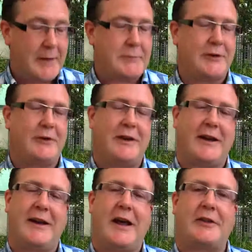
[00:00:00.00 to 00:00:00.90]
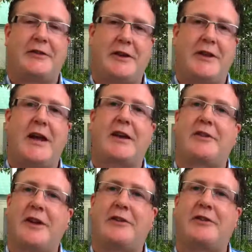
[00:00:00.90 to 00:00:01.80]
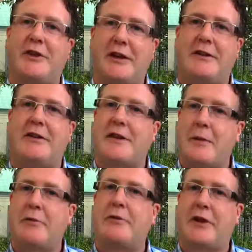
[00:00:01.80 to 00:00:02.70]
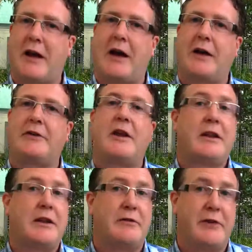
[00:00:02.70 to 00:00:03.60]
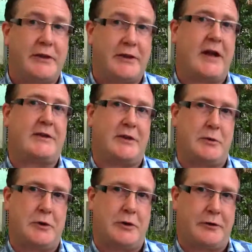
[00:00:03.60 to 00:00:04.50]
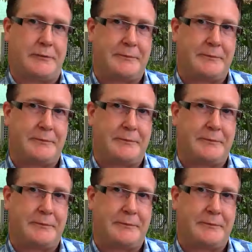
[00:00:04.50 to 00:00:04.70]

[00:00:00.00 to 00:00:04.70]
Absolutely, and last year they actually exceeded the number of cards that Visa has in the world.